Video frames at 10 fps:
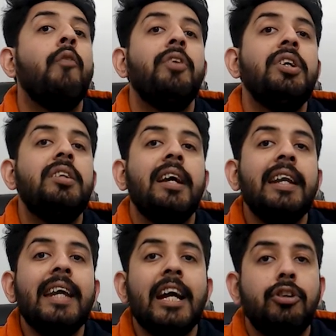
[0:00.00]
which they
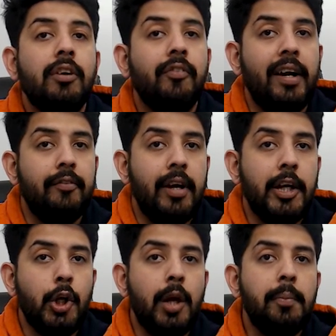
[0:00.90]
can actually find
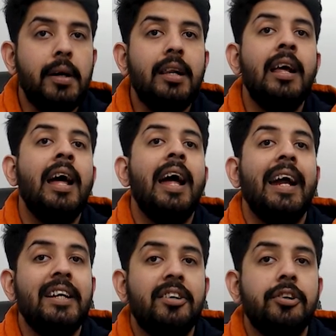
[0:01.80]
valuable,
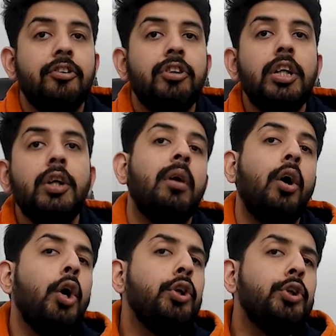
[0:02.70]
interesting,
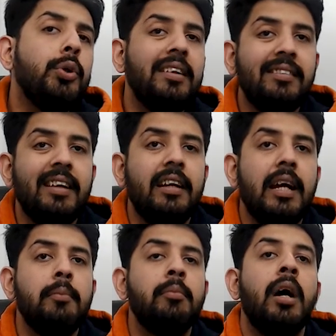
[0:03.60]
or you can send
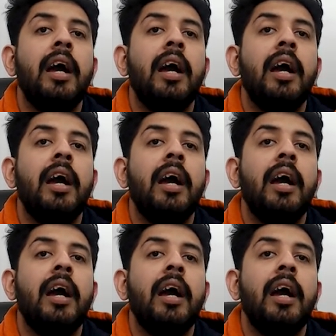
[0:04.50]
them